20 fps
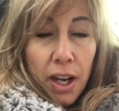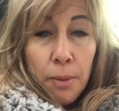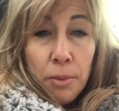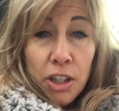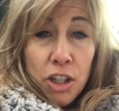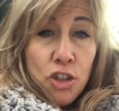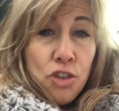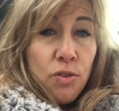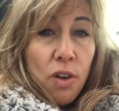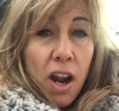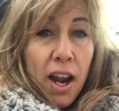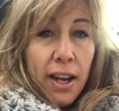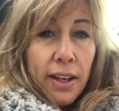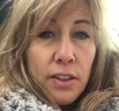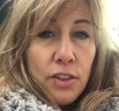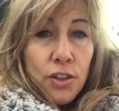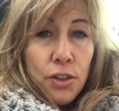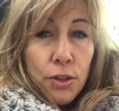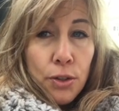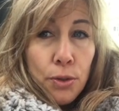I'm going to try
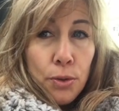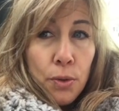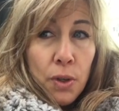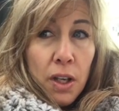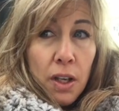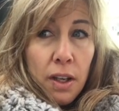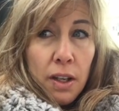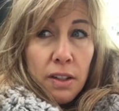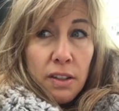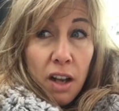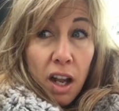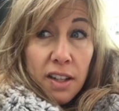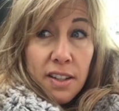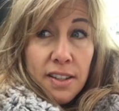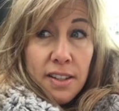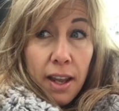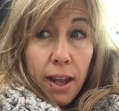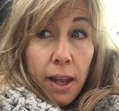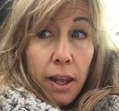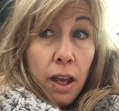to not
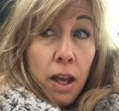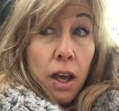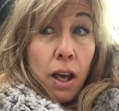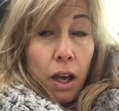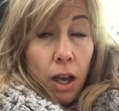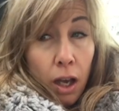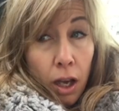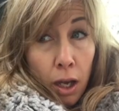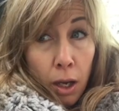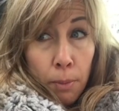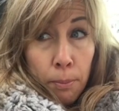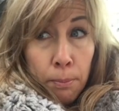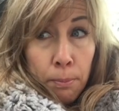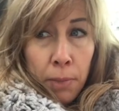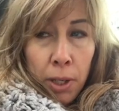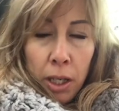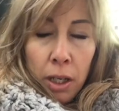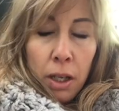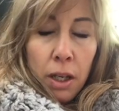say um.